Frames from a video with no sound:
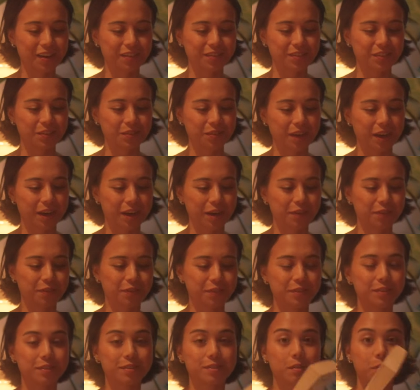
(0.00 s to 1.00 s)
So we
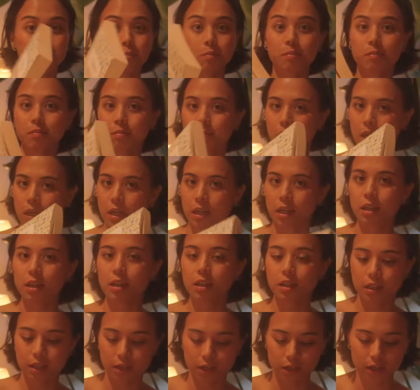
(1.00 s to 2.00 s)
have some money
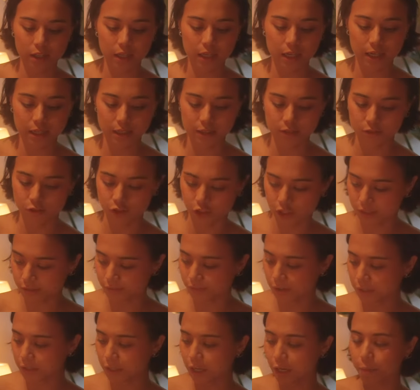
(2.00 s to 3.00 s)
in here that I just
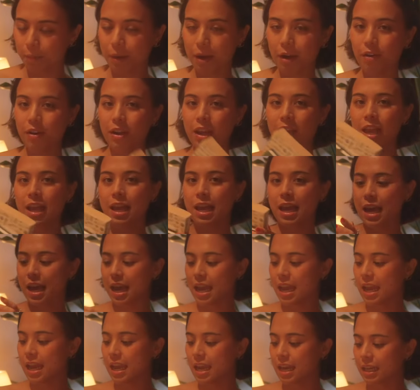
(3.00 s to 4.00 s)
found out about.
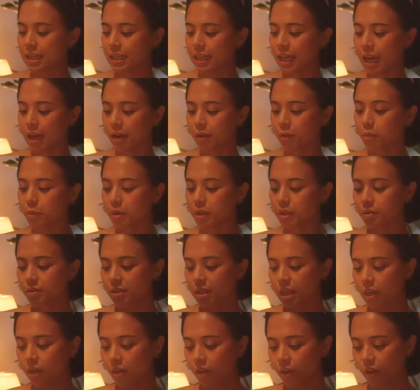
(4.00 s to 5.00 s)
And yeah, we used
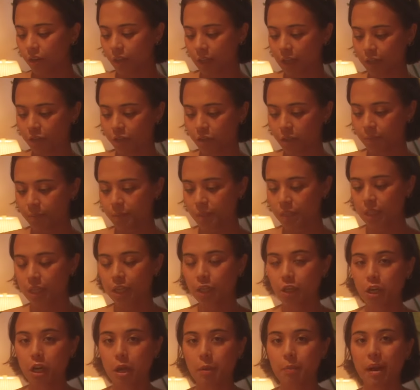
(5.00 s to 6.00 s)
that on our last trip to
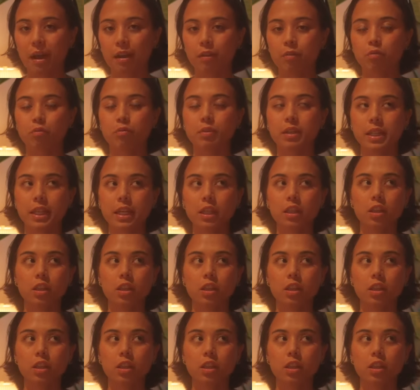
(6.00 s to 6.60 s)
Europe. I really